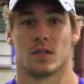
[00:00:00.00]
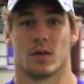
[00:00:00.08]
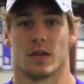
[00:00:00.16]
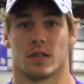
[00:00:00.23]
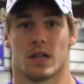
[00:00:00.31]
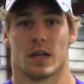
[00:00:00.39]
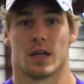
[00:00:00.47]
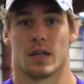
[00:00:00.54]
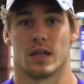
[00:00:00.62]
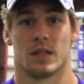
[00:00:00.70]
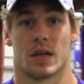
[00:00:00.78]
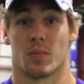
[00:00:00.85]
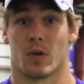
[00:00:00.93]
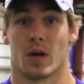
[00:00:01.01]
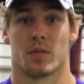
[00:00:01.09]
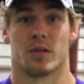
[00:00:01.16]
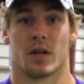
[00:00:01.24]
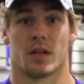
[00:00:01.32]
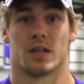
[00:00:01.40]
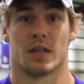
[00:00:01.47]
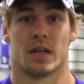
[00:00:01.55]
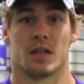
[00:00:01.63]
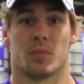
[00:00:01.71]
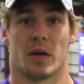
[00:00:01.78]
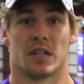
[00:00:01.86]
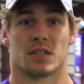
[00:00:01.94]
I eat that probably on a
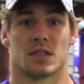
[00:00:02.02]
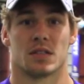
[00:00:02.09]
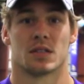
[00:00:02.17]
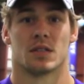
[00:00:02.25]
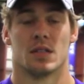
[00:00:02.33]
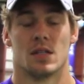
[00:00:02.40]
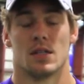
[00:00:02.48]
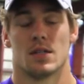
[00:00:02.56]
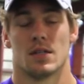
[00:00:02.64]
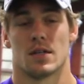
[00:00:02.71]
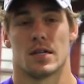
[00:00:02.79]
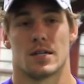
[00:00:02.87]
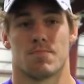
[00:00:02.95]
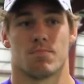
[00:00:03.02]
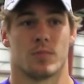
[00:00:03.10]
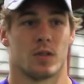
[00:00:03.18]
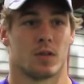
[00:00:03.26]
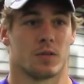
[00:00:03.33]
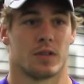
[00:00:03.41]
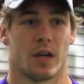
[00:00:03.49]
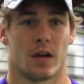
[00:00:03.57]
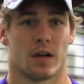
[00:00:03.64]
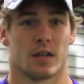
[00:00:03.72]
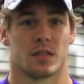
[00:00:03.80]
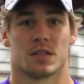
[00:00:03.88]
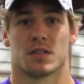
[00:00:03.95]
daily basis.
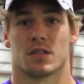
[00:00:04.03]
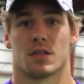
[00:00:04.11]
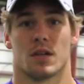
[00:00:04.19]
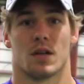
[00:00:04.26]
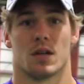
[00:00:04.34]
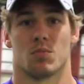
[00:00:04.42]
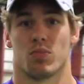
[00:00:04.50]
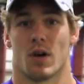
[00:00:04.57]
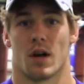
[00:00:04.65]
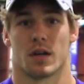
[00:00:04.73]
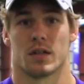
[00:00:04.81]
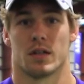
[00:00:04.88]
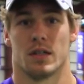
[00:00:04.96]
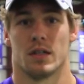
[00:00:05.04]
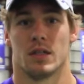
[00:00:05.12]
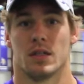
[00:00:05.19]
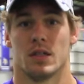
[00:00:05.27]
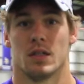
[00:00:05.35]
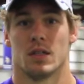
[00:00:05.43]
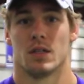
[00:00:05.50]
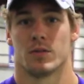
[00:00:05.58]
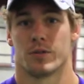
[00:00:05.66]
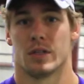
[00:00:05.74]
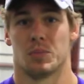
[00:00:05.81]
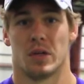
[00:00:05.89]
Carrots, broccoli, green